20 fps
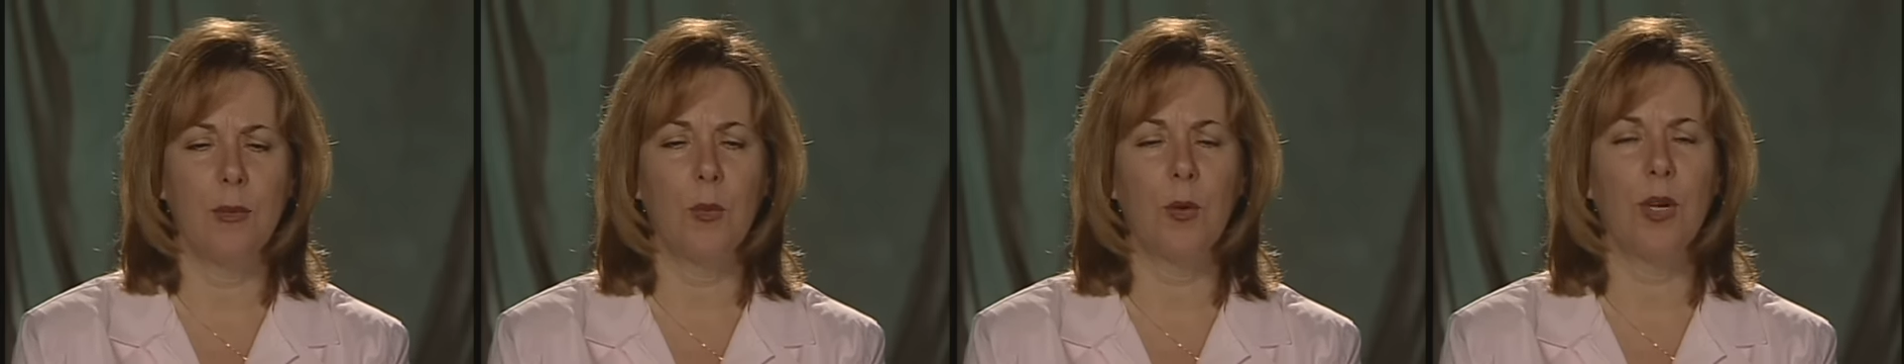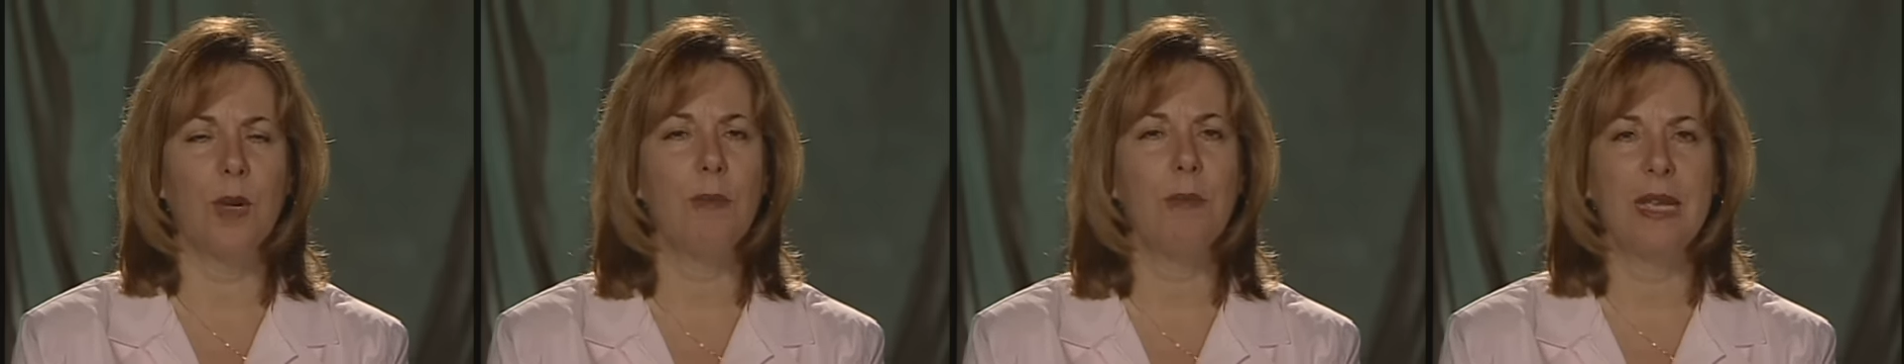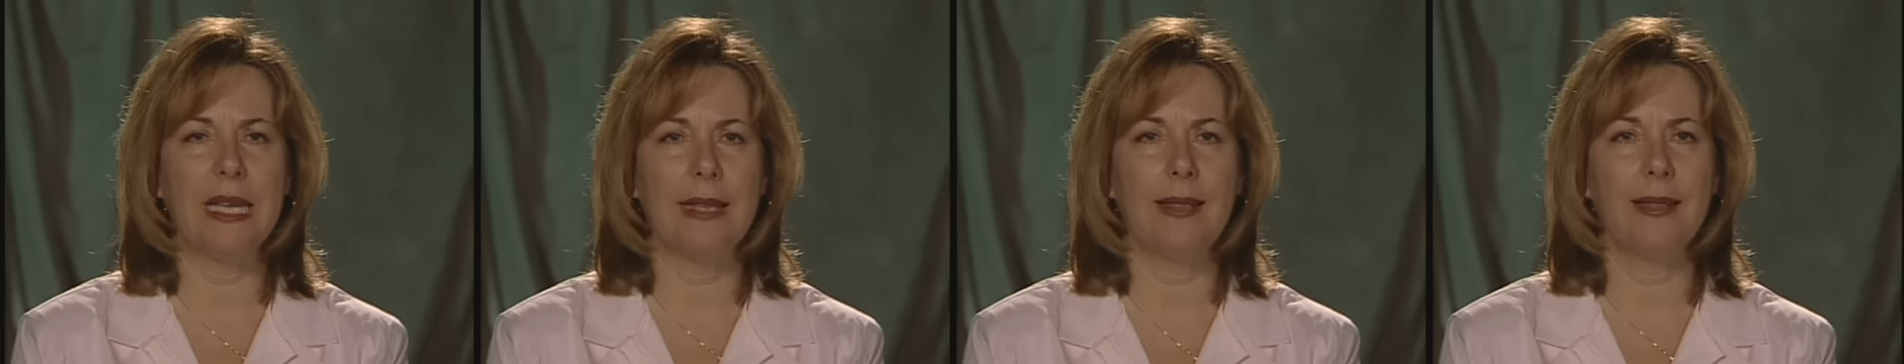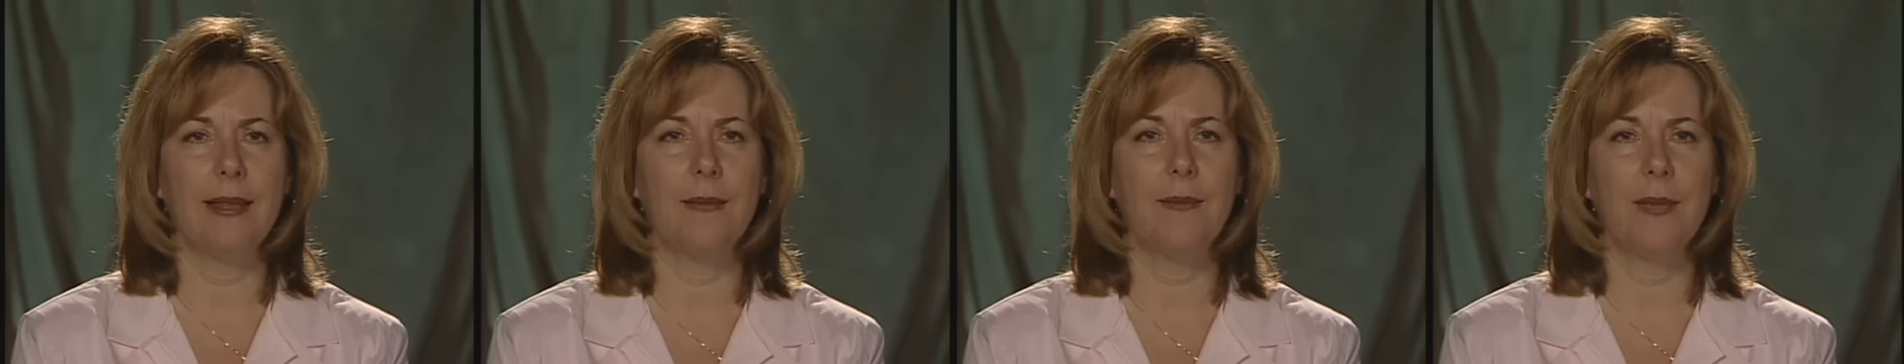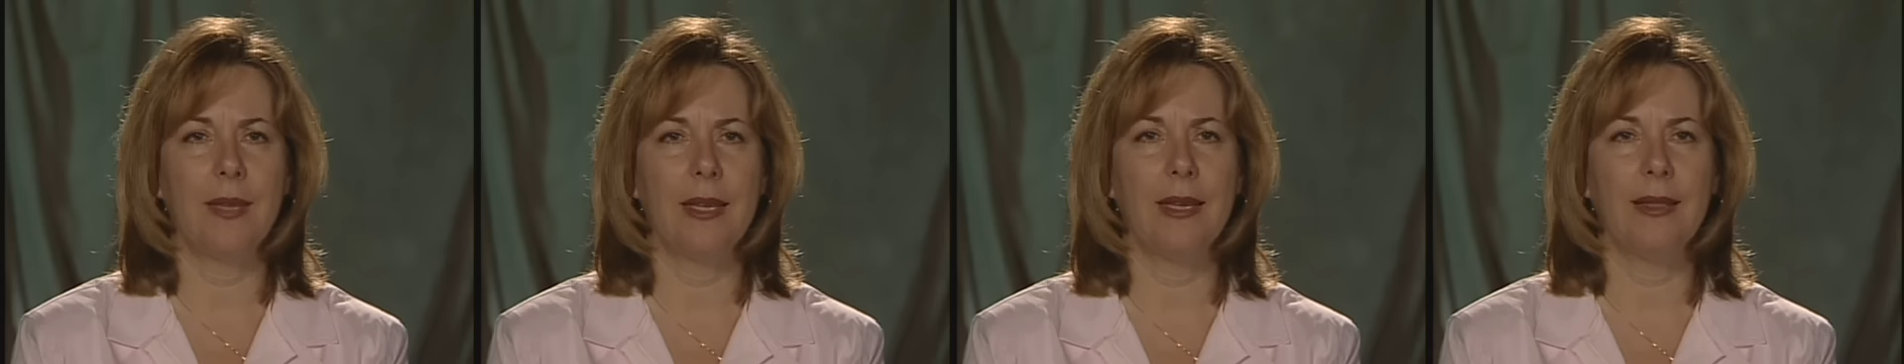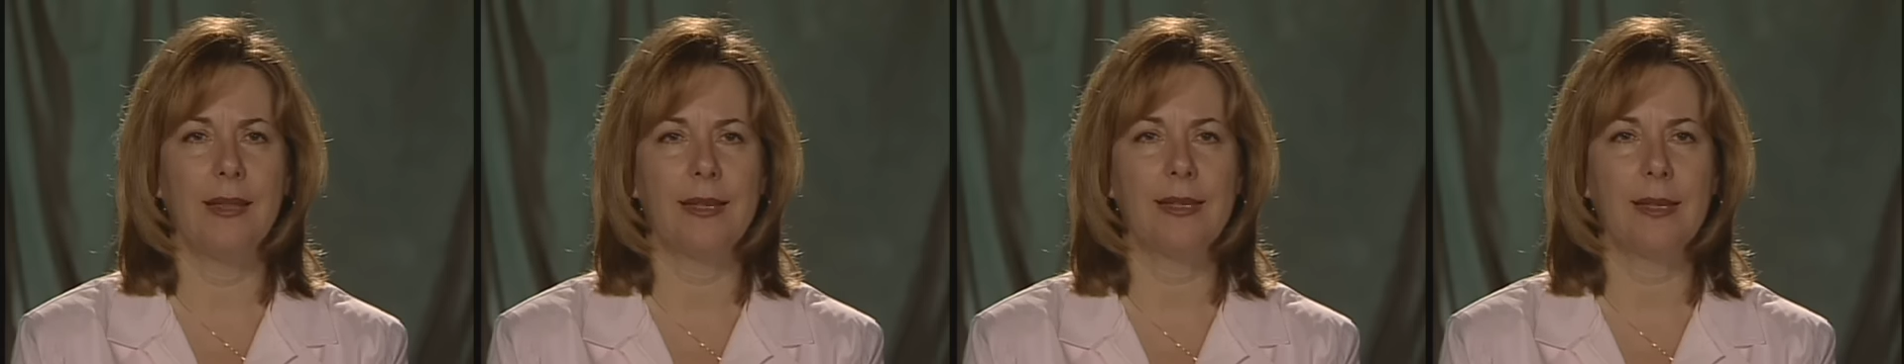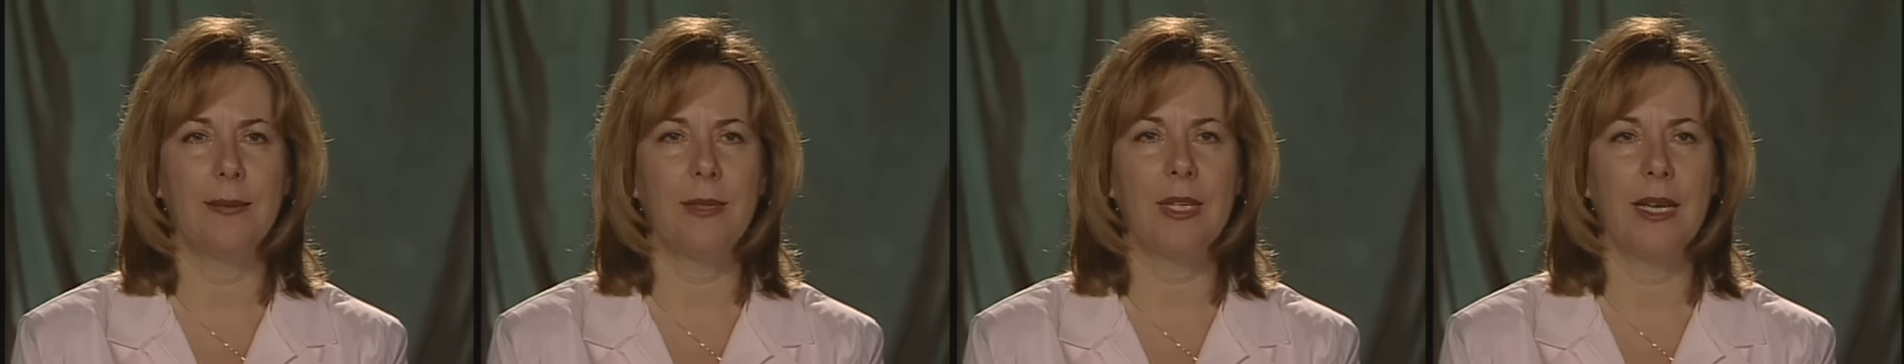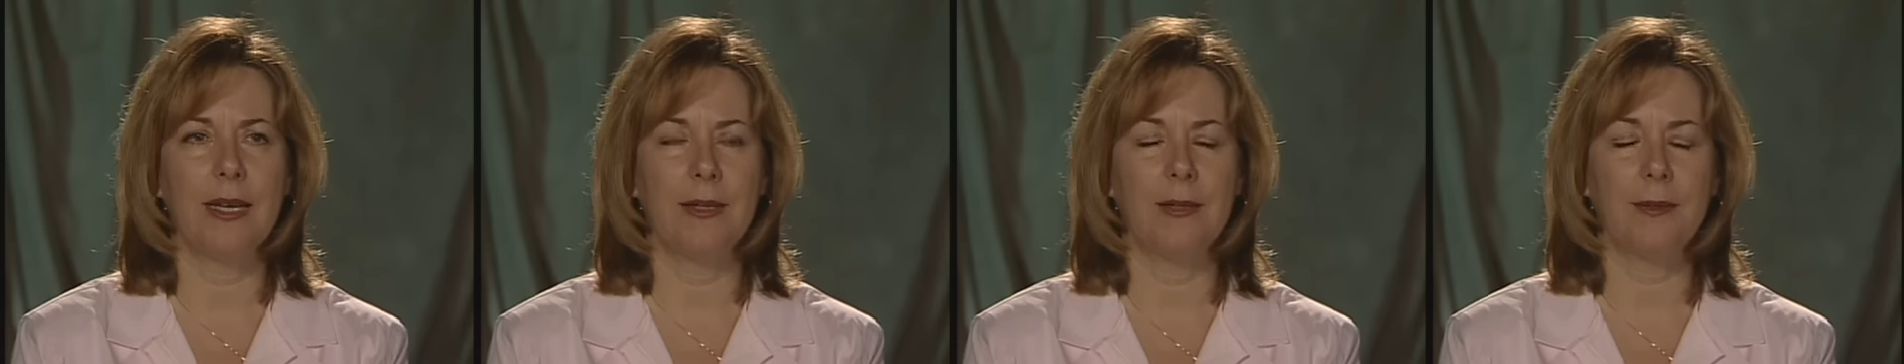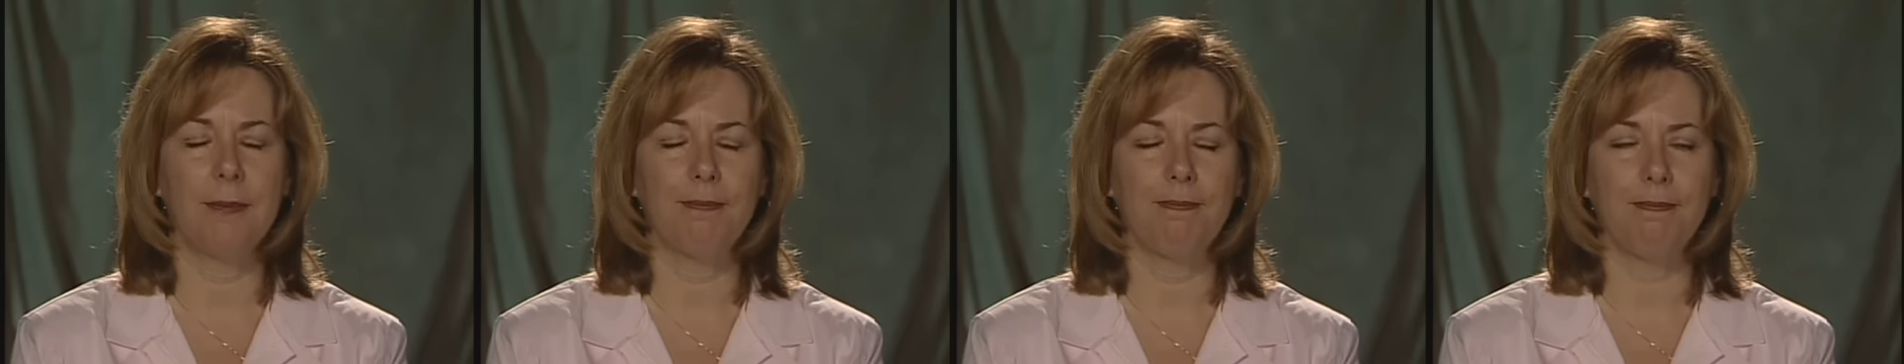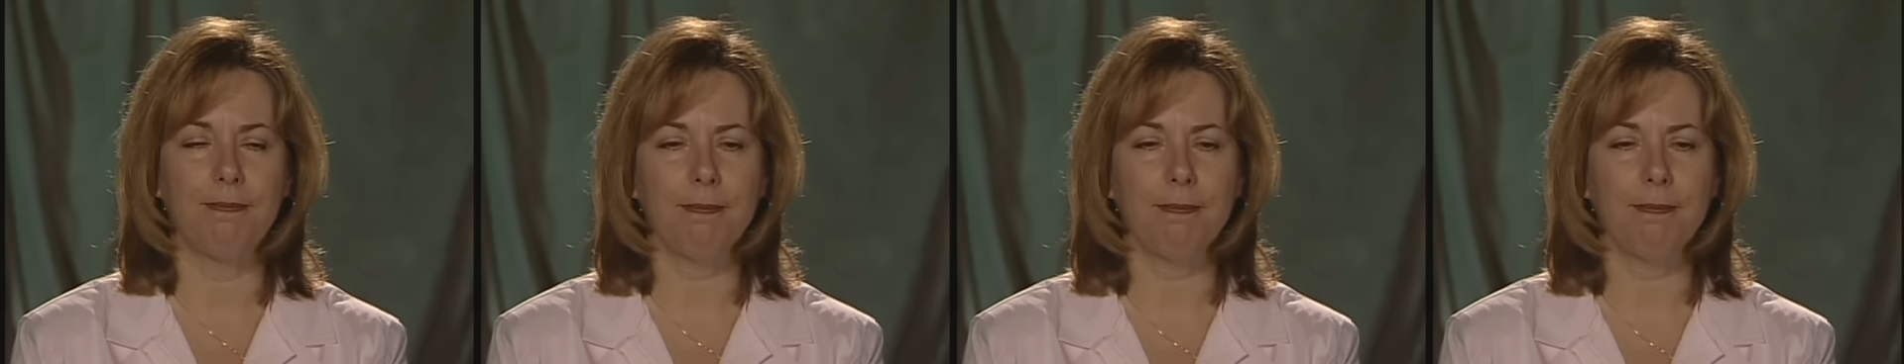word myth in the subtitle.